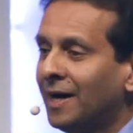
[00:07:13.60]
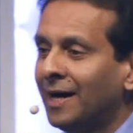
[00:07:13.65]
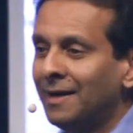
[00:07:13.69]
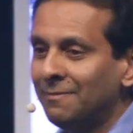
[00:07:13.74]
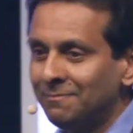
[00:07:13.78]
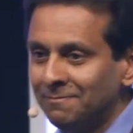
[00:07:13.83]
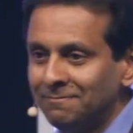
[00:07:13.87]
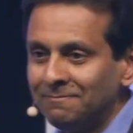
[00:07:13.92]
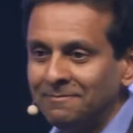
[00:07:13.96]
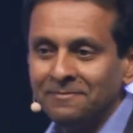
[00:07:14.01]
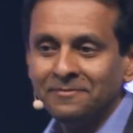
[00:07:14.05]

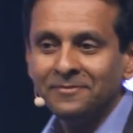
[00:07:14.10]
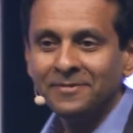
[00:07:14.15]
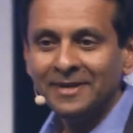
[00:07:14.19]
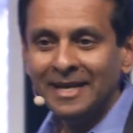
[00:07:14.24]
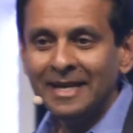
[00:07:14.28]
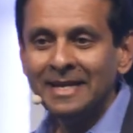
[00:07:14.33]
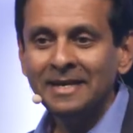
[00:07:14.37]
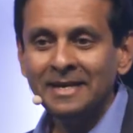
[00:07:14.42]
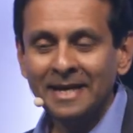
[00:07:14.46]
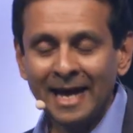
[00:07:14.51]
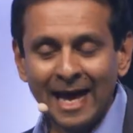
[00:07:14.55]
I'm
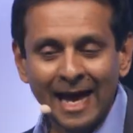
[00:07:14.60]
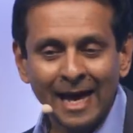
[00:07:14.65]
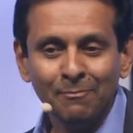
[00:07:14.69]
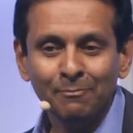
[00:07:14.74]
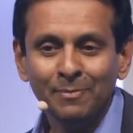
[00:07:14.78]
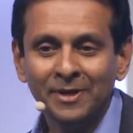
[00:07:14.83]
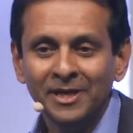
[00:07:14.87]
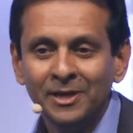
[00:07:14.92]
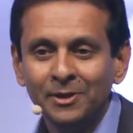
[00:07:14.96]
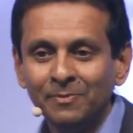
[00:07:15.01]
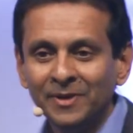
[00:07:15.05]
really
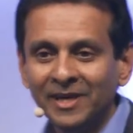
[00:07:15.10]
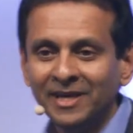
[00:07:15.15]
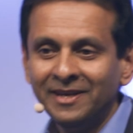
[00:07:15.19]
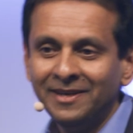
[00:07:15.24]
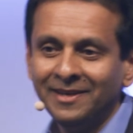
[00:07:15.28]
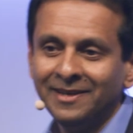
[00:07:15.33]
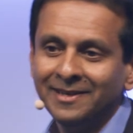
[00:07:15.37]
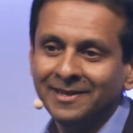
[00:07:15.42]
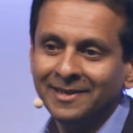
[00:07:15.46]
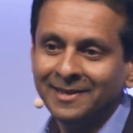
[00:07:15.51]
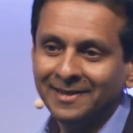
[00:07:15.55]
happy to be
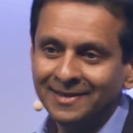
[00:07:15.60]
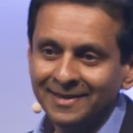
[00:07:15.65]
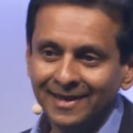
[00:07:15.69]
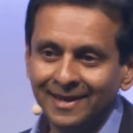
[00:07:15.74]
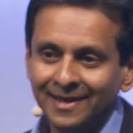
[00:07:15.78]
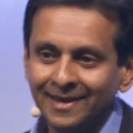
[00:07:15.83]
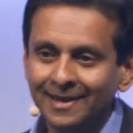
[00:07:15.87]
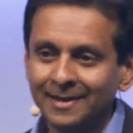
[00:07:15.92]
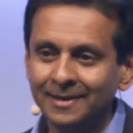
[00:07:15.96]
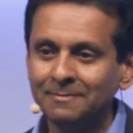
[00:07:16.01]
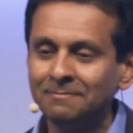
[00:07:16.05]
here
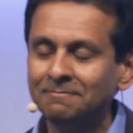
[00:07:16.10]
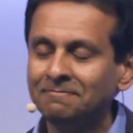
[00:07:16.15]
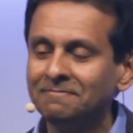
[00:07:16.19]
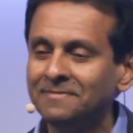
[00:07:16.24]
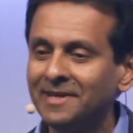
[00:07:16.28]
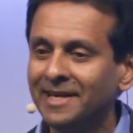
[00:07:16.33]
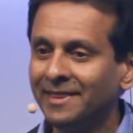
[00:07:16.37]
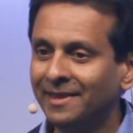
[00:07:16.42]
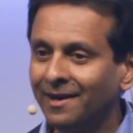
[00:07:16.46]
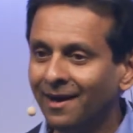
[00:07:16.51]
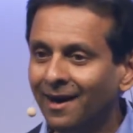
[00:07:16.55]
um,
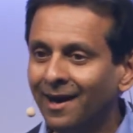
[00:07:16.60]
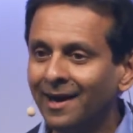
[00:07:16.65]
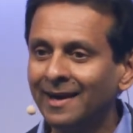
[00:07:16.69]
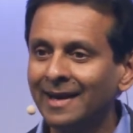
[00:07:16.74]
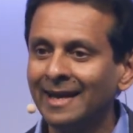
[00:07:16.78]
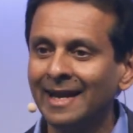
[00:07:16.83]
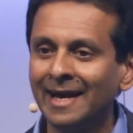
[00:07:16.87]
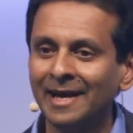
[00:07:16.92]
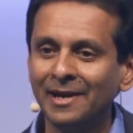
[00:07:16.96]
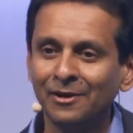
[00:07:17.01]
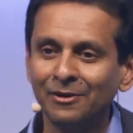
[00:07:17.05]
in the
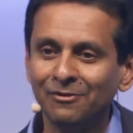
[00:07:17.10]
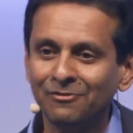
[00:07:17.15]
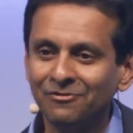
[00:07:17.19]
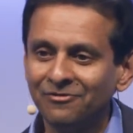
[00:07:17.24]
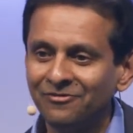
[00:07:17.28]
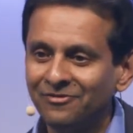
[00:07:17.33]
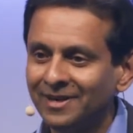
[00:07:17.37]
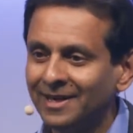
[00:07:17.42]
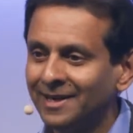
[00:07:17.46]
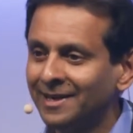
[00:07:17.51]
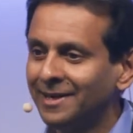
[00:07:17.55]
heartland of
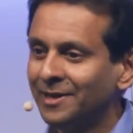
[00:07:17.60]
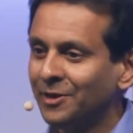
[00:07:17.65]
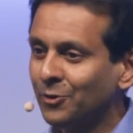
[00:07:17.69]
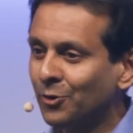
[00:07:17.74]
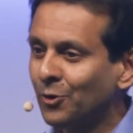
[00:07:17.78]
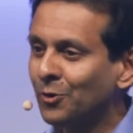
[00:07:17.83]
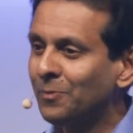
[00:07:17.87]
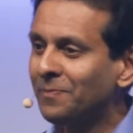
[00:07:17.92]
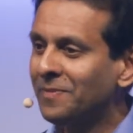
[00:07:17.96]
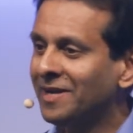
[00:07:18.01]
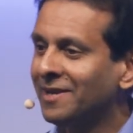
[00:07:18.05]
uh,
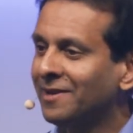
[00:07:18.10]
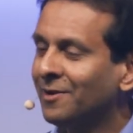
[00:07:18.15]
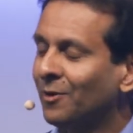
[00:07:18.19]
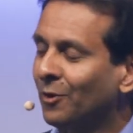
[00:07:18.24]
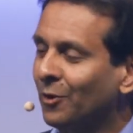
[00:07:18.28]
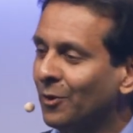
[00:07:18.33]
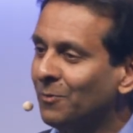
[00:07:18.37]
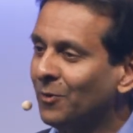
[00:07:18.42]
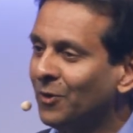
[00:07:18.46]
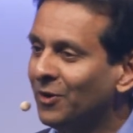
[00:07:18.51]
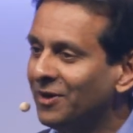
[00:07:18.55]
European
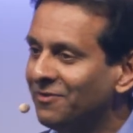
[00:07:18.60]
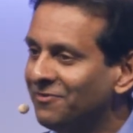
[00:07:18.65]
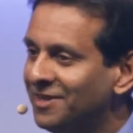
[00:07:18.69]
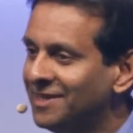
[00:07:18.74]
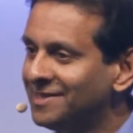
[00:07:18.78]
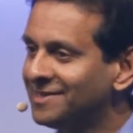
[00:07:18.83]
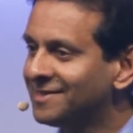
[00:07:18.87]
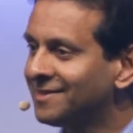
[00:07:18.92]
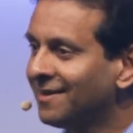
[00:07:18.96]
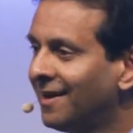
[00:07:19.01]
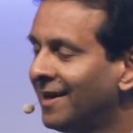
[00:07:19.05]
automotive
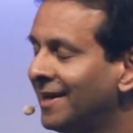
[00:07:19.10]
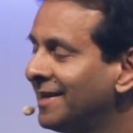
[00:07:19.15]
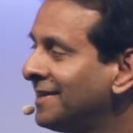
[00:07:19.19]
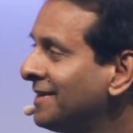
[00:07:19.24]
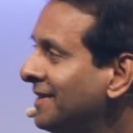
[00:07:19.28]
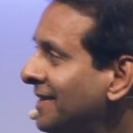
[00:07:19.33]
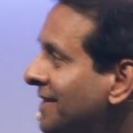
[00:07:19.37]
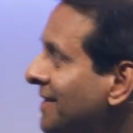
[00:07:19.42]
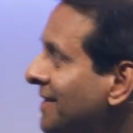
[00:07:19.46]
design